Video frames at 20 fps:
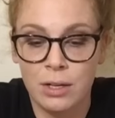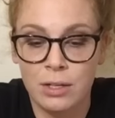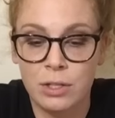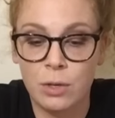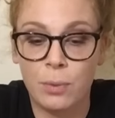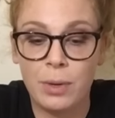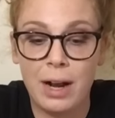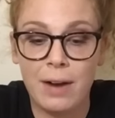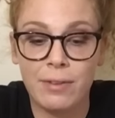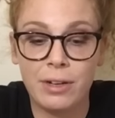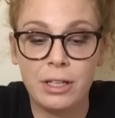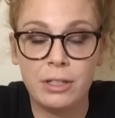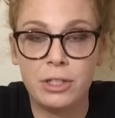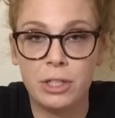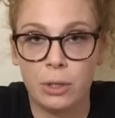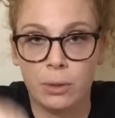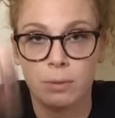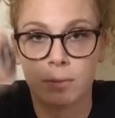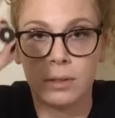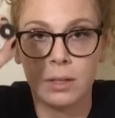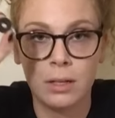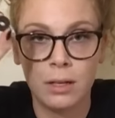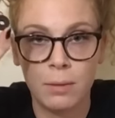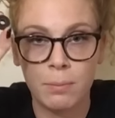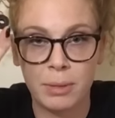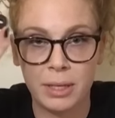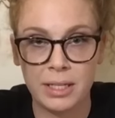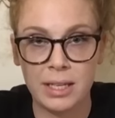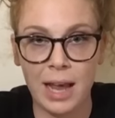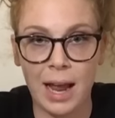So whatever you do,
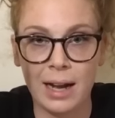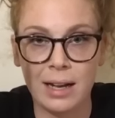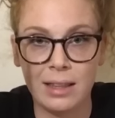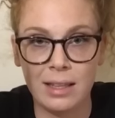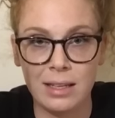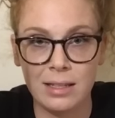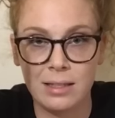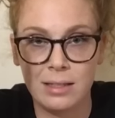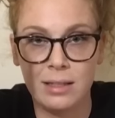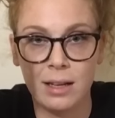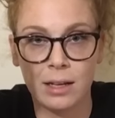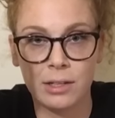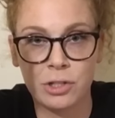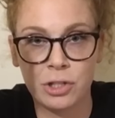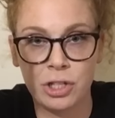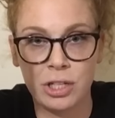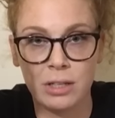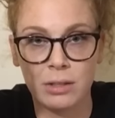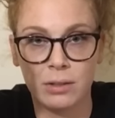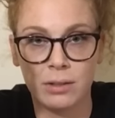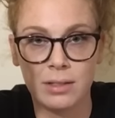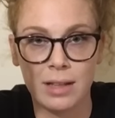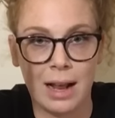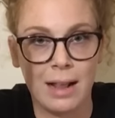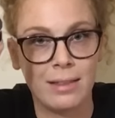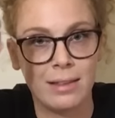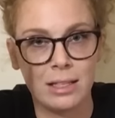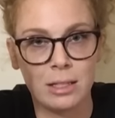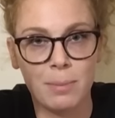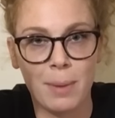protect these dust shields
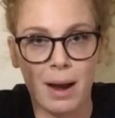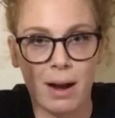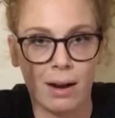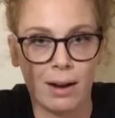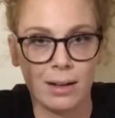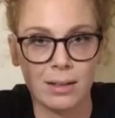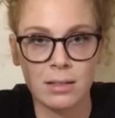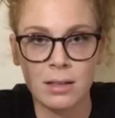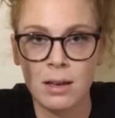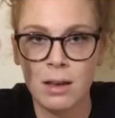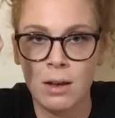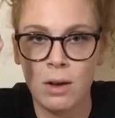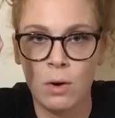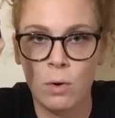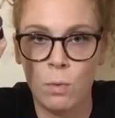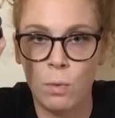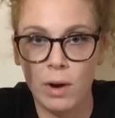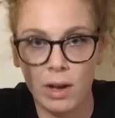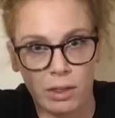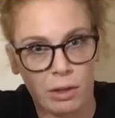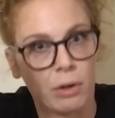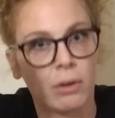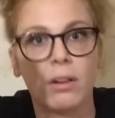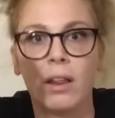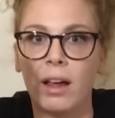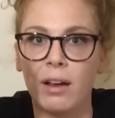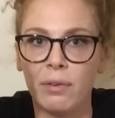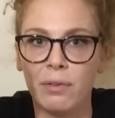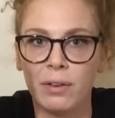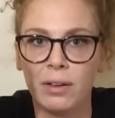and these bearings with your
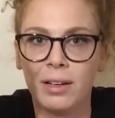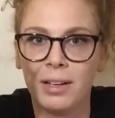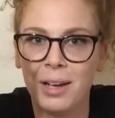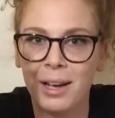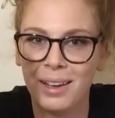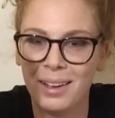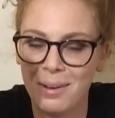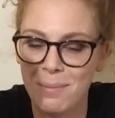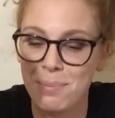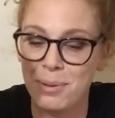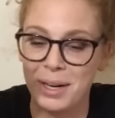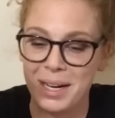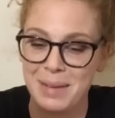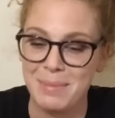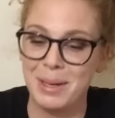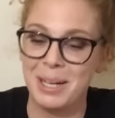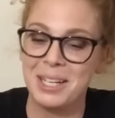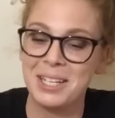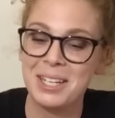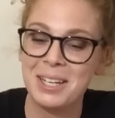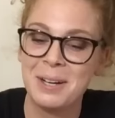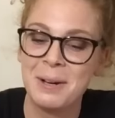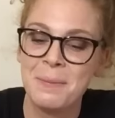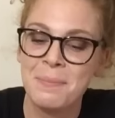life, pretty much.